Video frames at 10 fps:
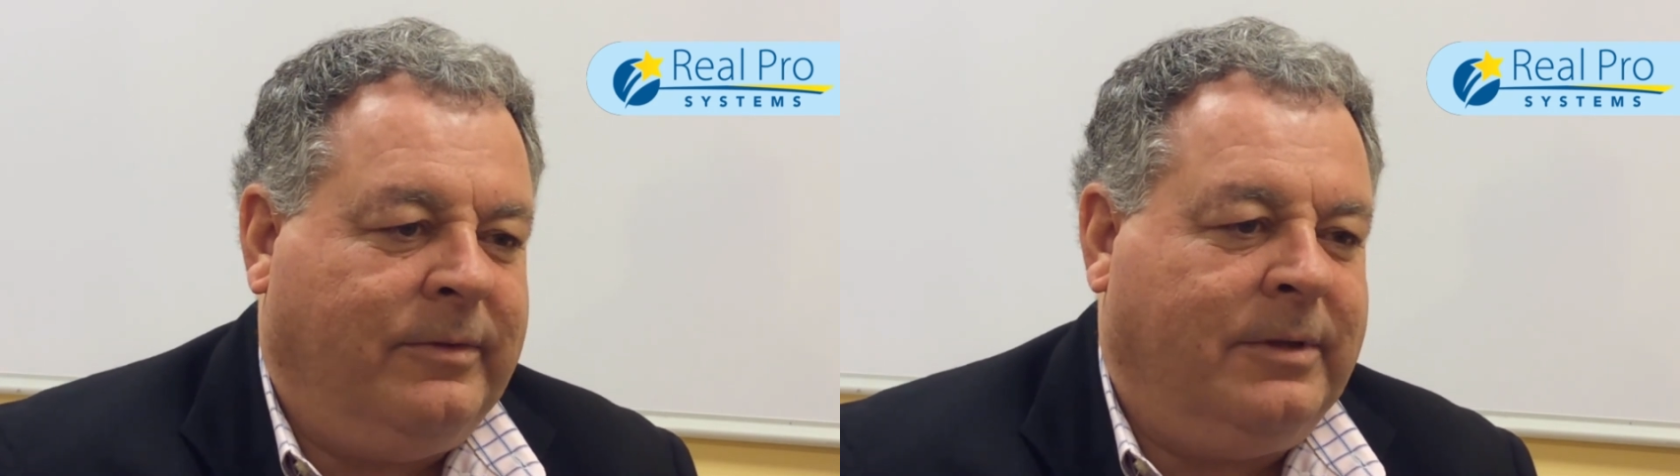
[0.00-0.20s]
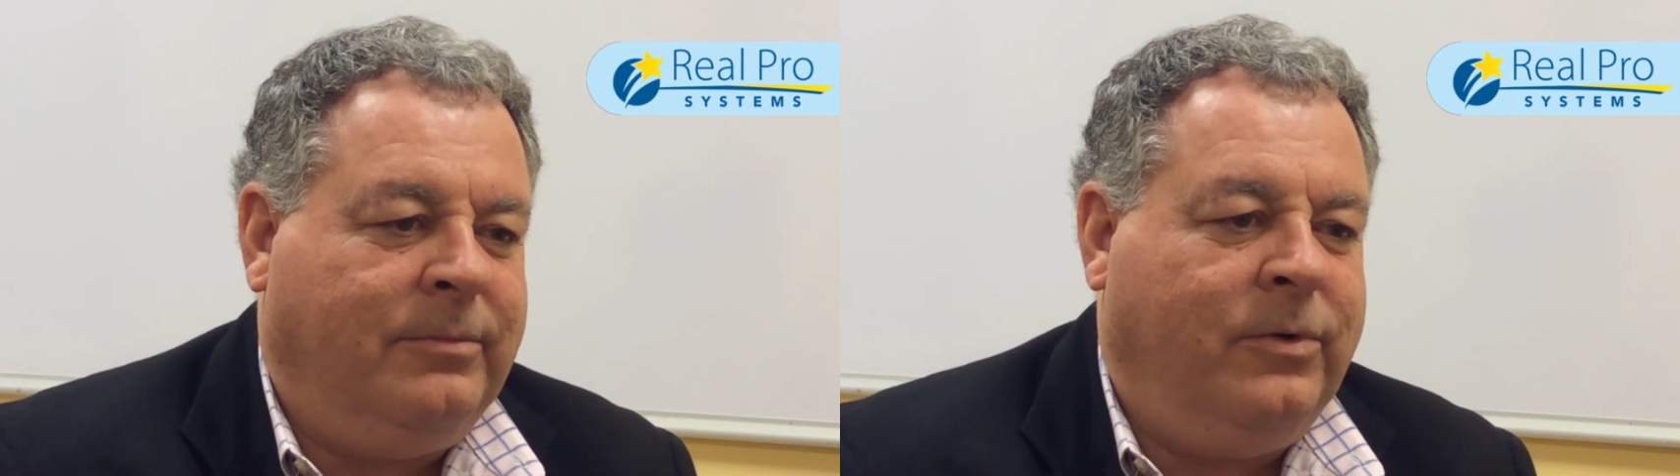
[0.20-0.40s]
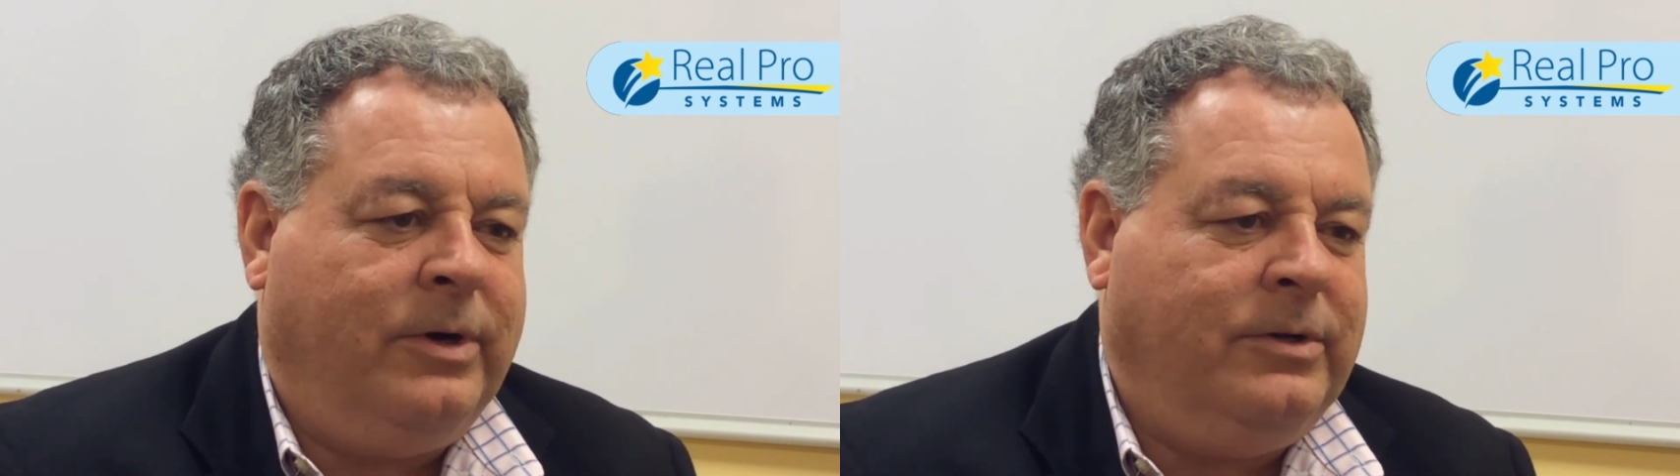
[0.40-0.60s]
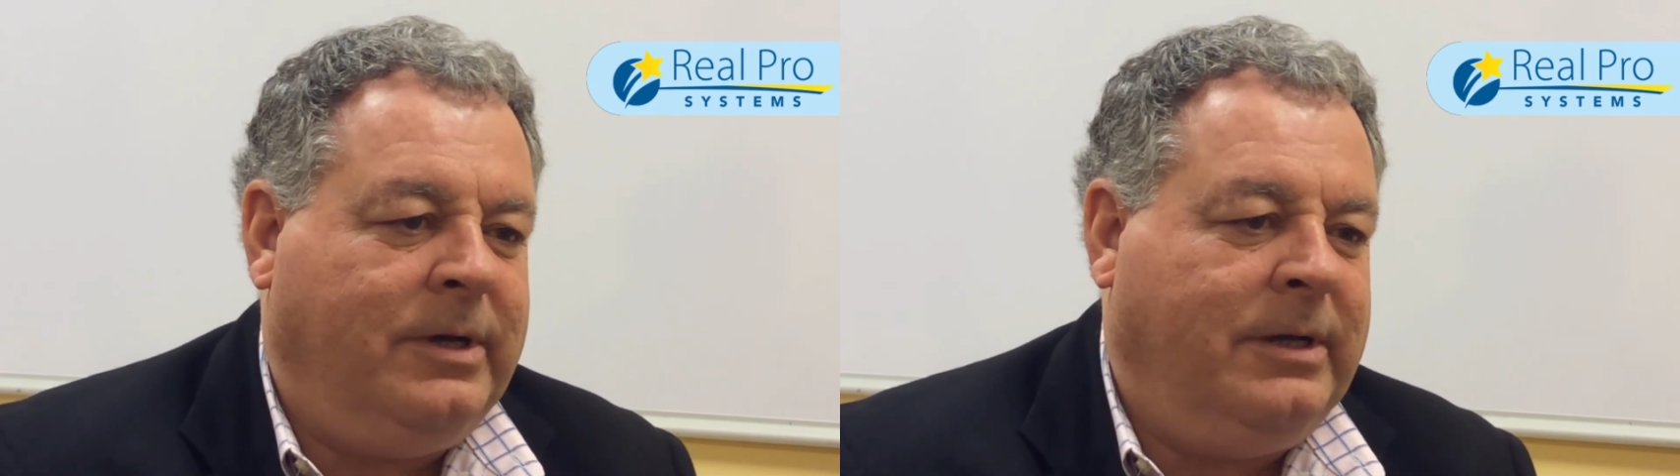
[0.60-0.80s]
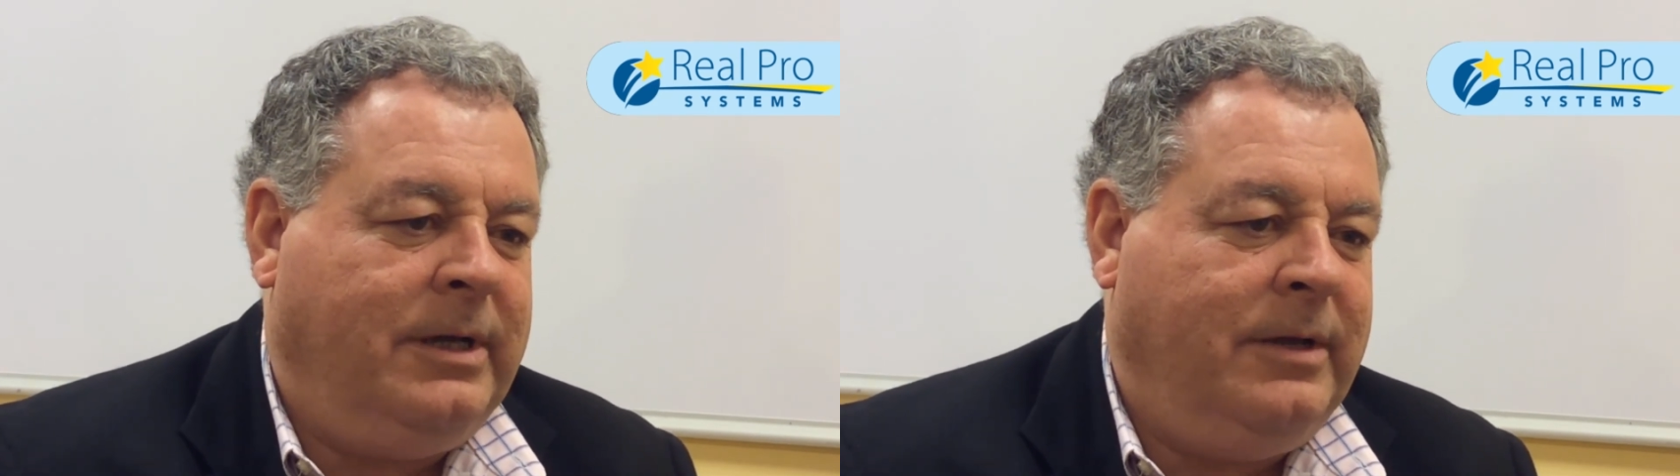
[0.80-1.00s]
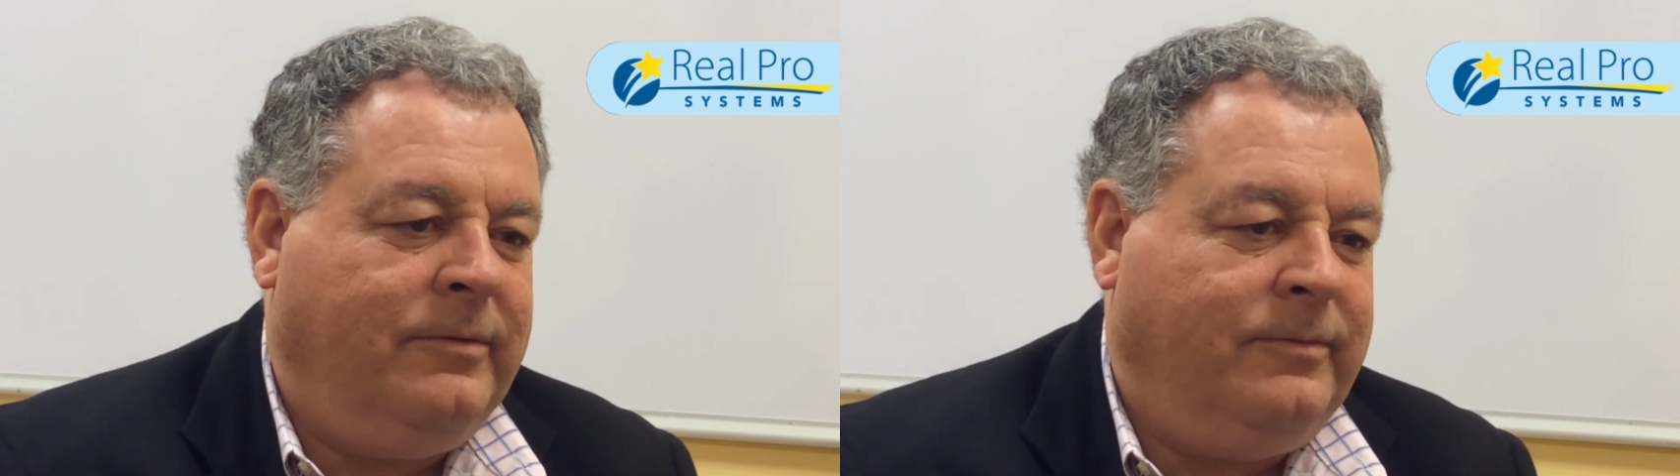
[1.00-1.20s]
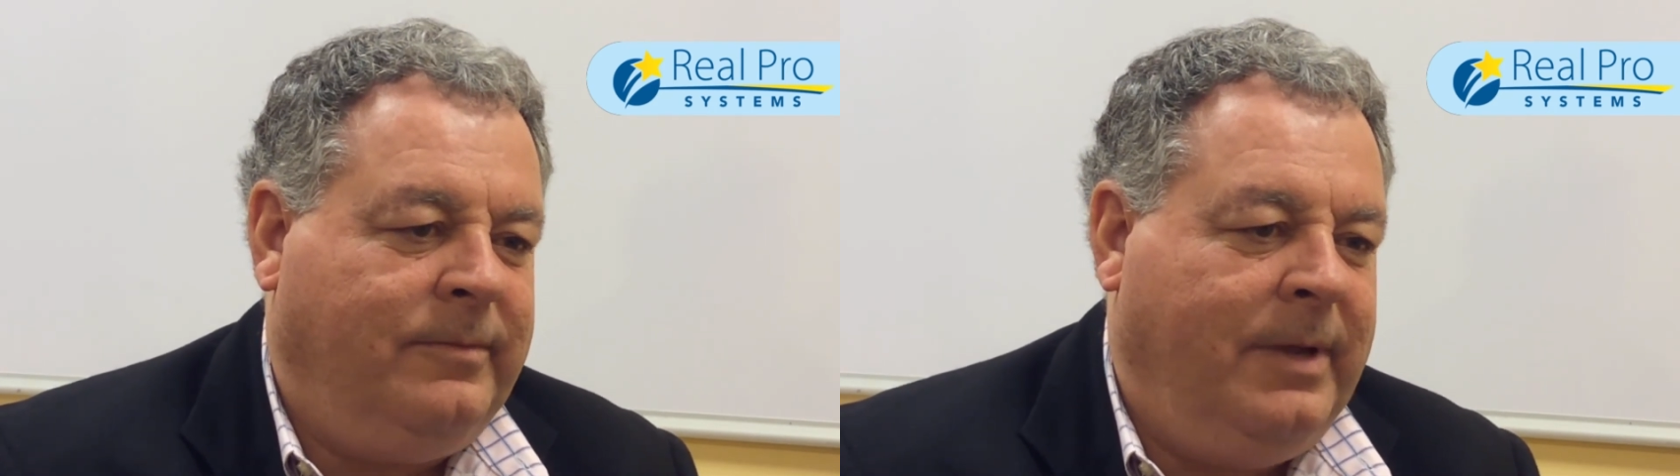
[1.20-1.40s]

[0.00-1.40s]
The more you could give